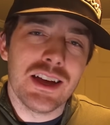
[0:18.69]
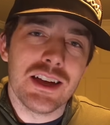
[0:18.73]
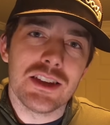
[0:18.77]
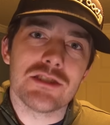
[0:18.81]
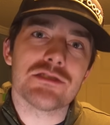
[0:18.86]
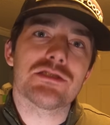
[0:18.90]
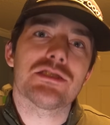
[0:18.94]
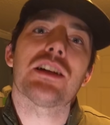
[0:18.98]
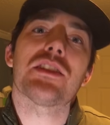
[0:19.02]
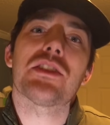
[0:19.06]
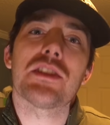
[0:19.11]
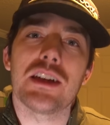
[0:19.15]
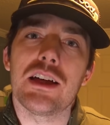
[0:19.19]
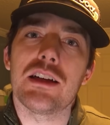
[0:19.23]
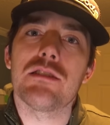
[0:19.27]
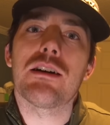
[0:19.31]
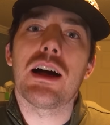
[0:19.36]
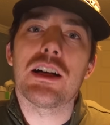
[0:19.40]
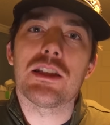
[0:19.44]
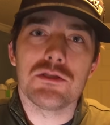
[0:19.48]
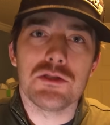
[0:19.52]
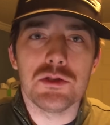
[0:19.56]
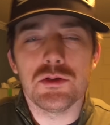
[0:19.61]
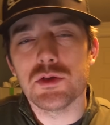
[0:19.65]
There's nothing I'd
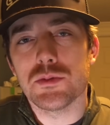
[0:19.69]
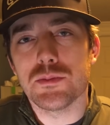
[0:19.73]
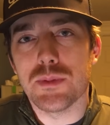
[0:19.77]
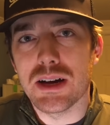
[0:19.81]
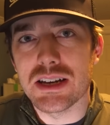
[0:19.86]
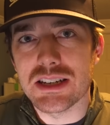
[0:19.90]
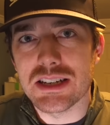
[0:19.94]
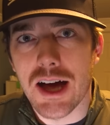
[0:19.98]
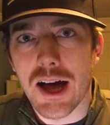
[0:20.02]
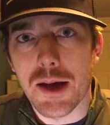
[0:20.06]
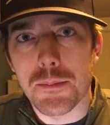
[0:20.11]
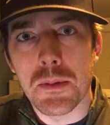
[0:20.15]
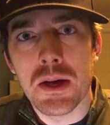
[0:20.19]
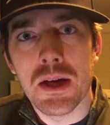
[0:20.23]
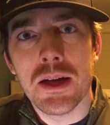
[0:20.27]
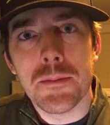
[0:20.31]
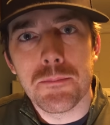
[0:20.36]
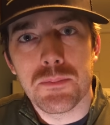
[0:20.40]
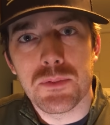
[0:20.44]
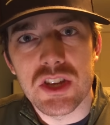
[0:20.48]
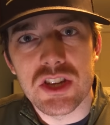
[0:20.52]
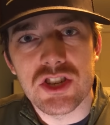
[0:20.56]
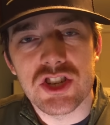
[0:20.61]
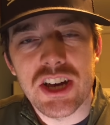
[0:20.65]
rather do with my time
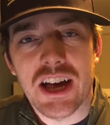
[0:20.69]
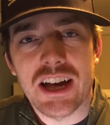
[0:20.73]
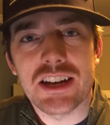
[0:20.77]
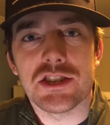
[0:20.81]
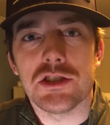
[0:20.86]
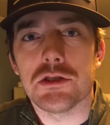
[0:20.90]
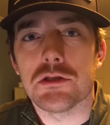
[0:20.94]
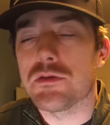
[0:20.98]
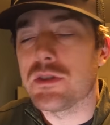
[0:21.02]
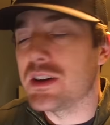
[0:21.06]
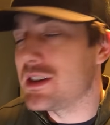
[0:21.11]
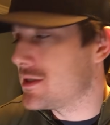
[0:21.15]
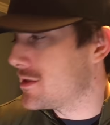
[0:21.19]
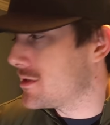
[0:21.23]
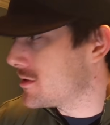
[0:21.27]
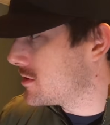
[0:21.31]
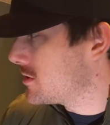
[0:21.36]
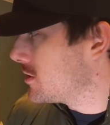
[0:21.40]
than chat to your faces.